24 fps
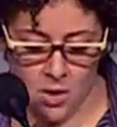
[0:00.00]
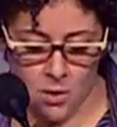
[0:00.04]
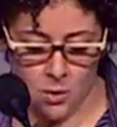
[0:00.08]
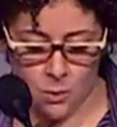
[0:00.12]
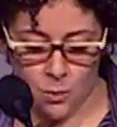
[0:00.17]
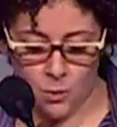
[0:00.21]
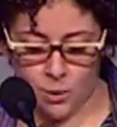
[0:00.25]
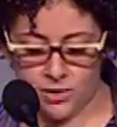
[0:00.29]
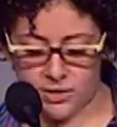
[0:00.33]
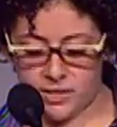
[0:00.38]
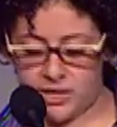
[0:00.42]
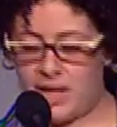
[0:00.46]

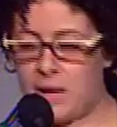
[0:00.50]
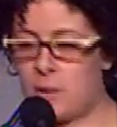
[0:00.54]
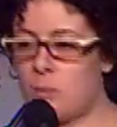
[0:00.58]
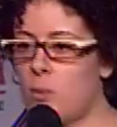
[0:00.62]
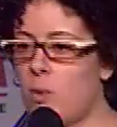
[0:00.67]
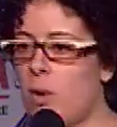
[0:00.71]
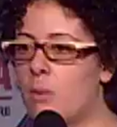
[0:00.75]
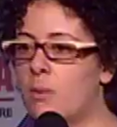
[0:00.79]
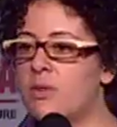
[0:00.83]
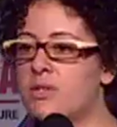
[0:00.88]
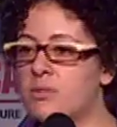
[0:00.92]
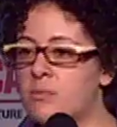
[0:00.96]
was that
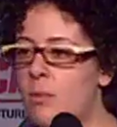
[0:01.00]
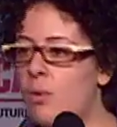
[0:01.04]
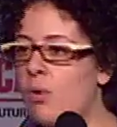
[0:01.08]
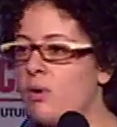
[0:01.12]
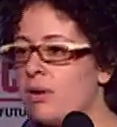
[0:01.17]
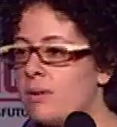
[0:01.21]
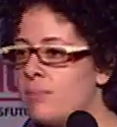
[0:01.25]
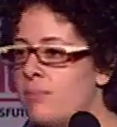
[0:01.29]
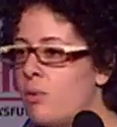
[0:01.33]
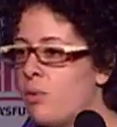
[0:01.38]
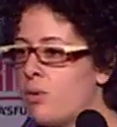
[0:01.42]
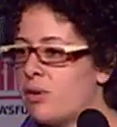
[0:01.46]
what was
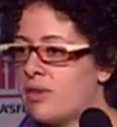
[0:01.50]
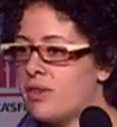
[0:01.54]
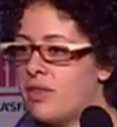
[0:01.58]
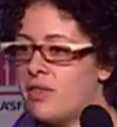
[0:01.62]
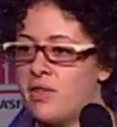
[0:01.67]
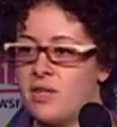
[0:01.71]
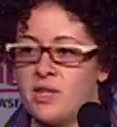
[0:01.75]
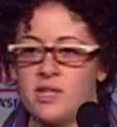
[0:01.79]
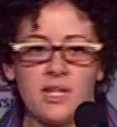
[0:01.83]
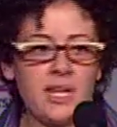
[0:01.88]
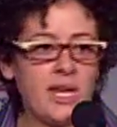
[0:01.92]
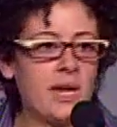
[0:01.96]
more important
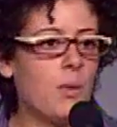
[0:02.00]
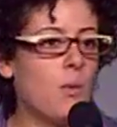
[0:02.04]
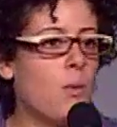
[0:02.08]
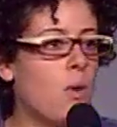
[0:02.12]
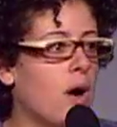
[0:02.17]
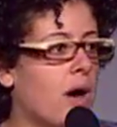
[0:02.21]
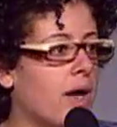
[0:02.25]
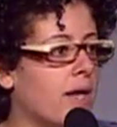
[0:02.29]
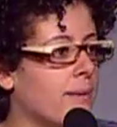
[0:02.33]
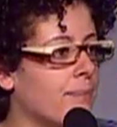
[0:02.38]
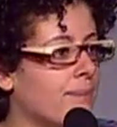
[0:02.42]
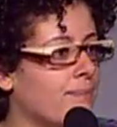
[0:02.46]
than day
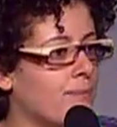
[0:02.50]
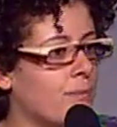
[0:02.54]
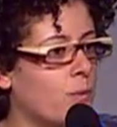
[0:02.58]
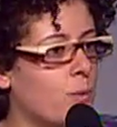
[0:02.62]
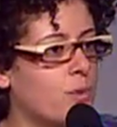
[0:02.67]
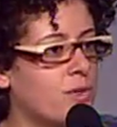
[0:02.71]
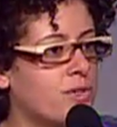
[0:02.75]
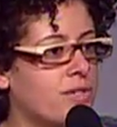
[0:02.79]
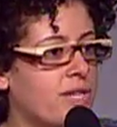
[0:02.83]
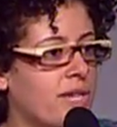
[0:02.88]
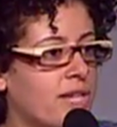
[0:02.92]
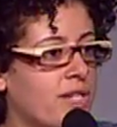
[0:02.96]
one
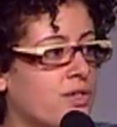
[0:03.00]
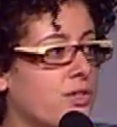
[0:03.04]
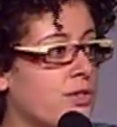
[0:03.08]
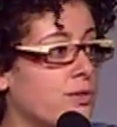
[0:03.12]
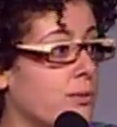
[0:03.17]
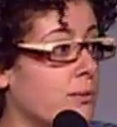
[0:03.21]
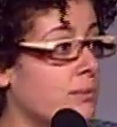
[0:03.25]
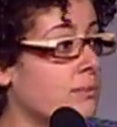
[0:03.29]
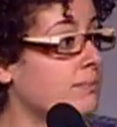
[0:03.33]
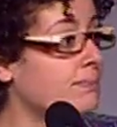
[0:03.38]
was day two.